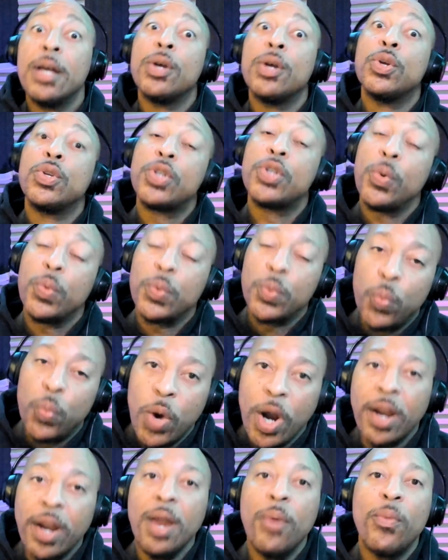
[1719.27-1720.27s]
So
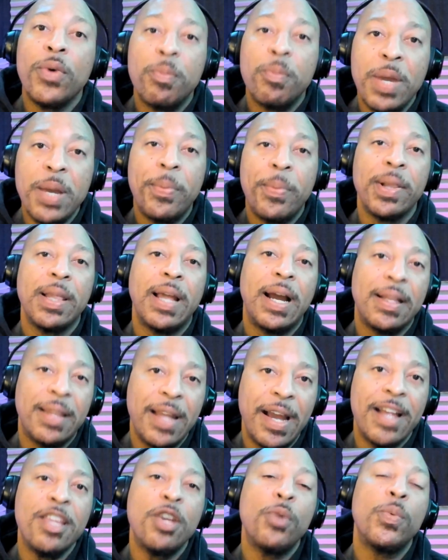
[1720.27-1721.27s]
working with people like
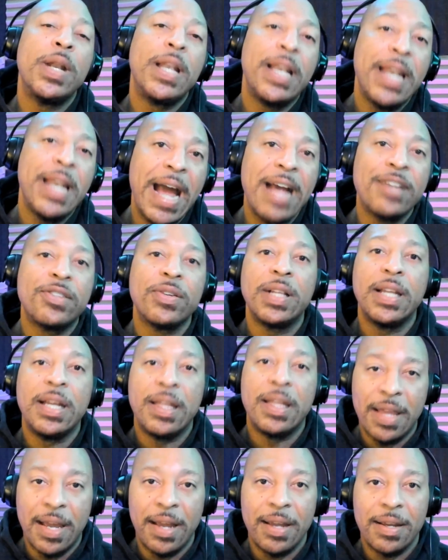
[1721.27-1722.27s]
that, you would naturally
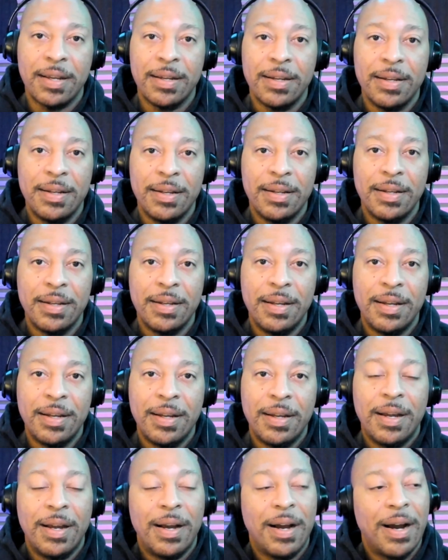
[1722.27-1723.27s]
think,
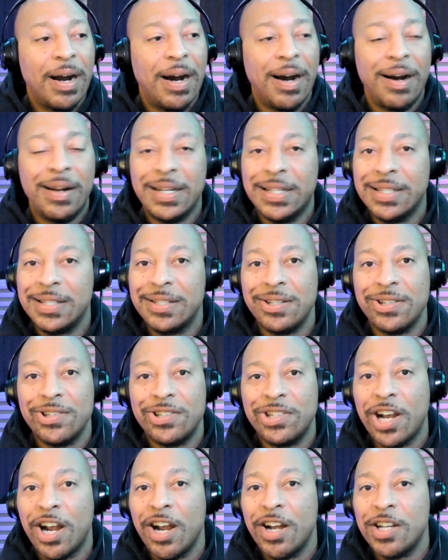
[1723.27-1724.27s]
oh, there's
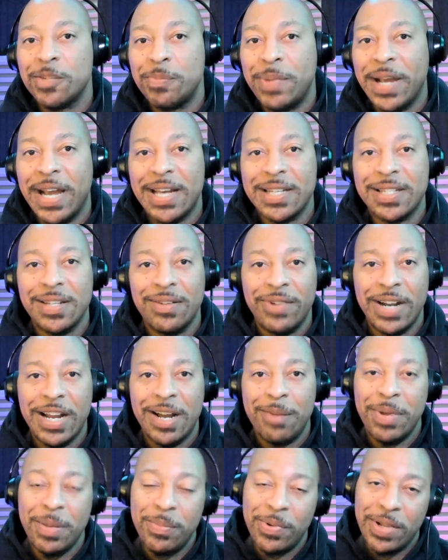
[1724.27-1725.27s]
germs passing
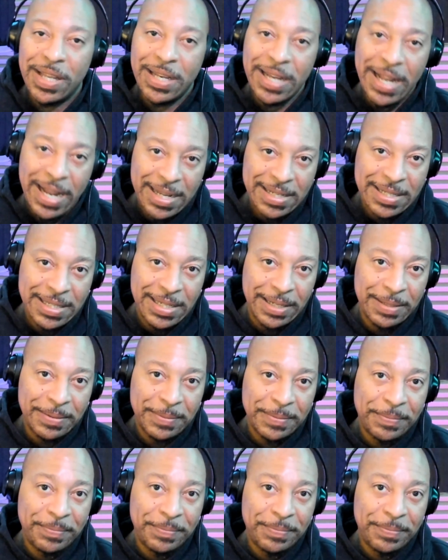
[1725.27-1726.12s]
around, people are nasty.